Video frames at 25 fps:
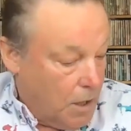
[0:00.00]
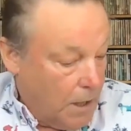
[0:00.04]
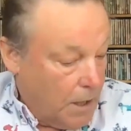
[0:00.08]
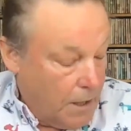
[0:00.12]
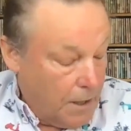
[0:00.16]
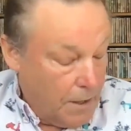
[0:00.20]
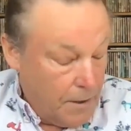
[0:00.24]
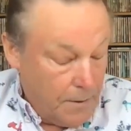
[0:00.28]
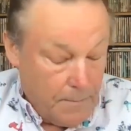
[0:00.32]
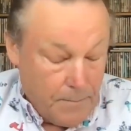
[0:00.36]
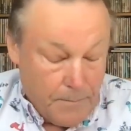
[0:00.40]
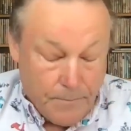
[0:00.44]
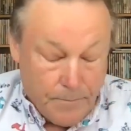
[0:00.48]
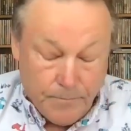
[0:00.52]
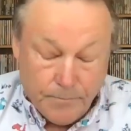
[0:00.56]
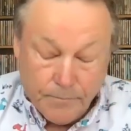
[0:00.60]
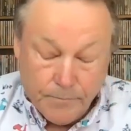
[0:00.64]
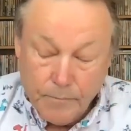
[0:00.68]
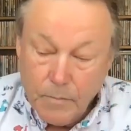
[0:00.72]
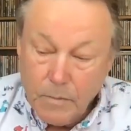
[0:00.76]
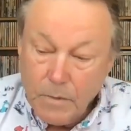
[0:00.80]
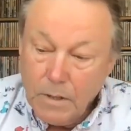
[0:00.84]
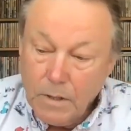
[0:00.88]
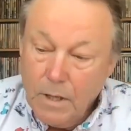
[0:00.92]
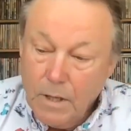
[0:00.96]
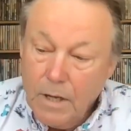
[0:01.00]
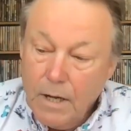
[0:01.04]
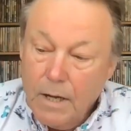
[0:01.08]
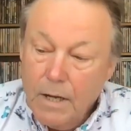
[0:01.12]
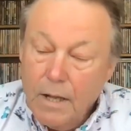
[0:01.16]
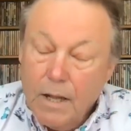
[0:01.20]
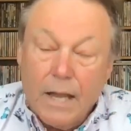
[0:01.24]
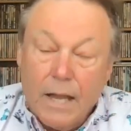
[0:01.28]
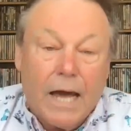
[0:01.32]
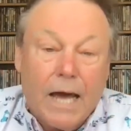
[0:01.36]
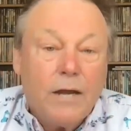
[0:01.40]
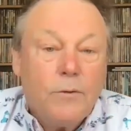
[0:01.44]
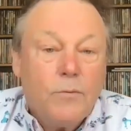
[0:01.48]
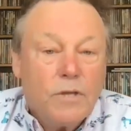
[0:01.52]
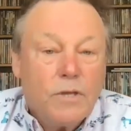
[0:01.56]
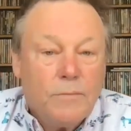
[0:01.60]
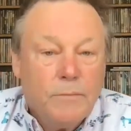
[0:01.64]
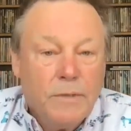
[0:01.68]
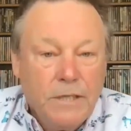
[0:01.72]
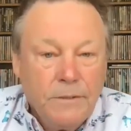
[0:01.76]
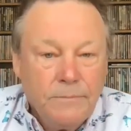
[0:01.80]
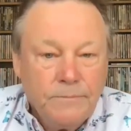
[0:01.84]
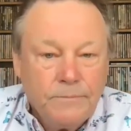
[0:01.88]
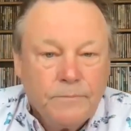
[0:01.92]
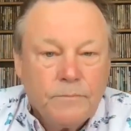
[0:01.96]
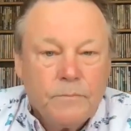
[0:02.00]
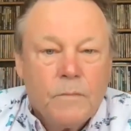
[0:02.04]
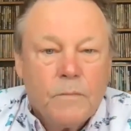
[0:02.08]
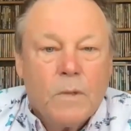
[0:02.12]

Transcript: Lie With Me,